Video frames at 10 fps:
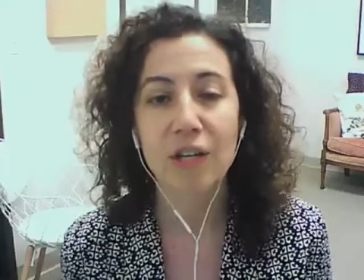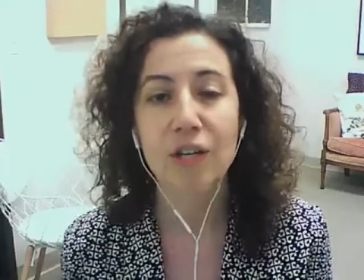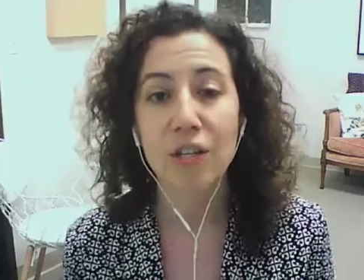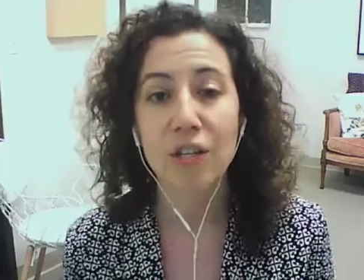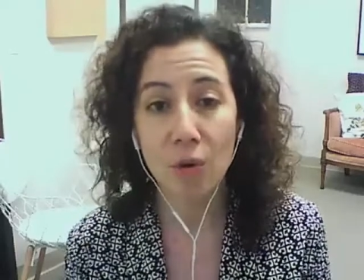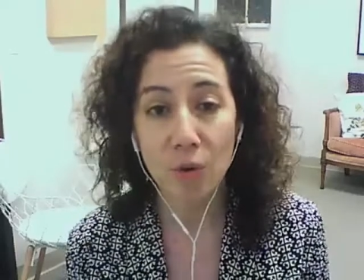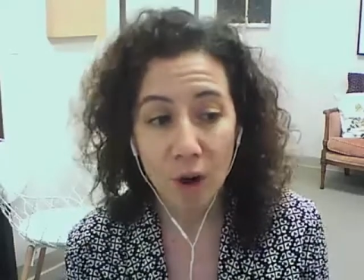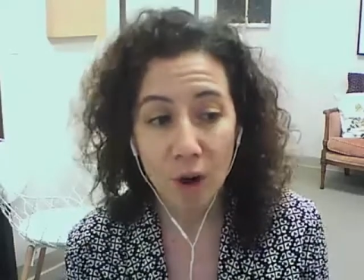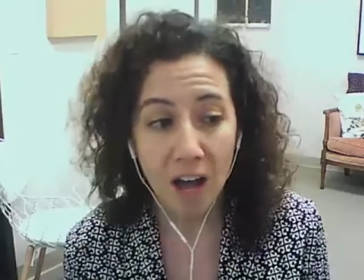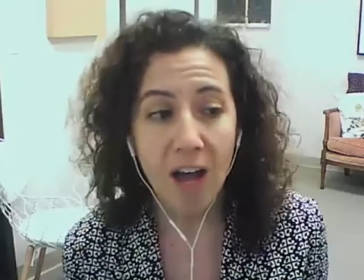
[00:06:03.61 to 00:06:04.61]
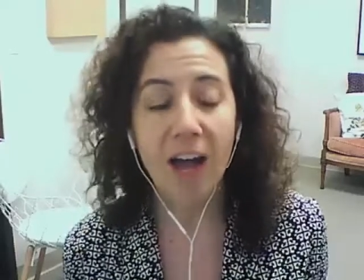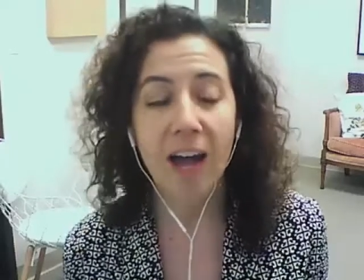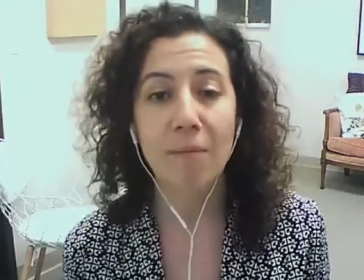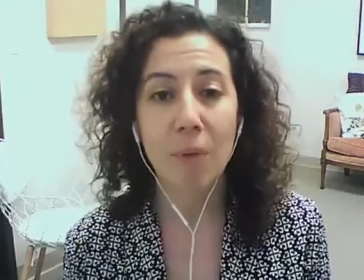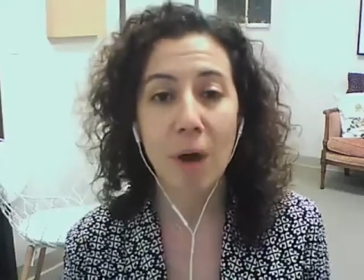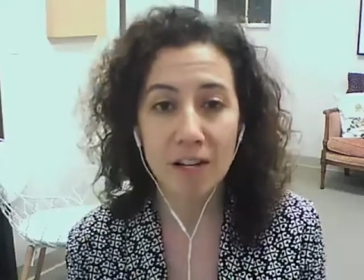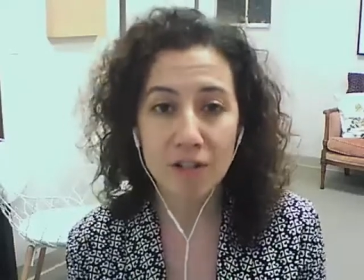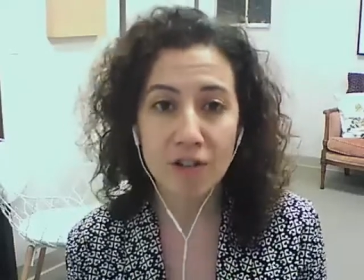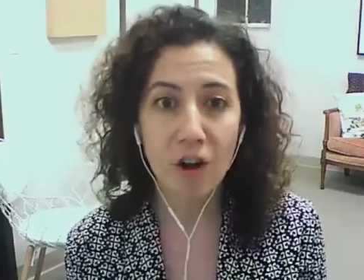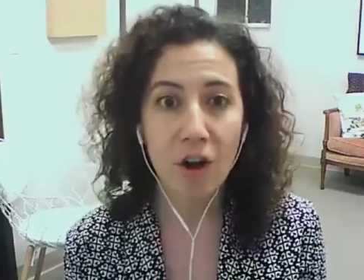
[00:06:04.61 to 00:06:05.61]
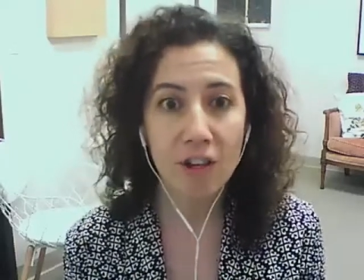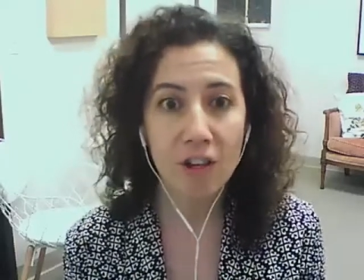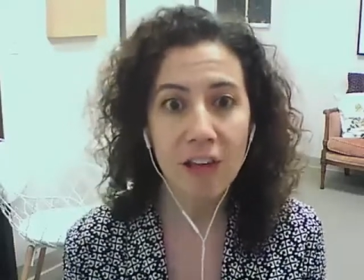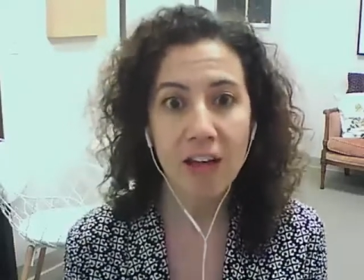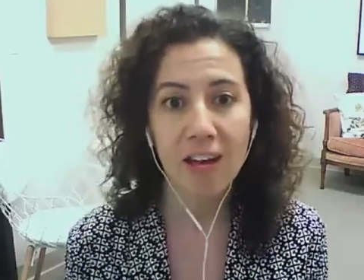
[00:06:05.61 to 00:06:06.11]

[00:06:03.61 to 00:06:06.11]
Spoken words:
So I monitor all of that.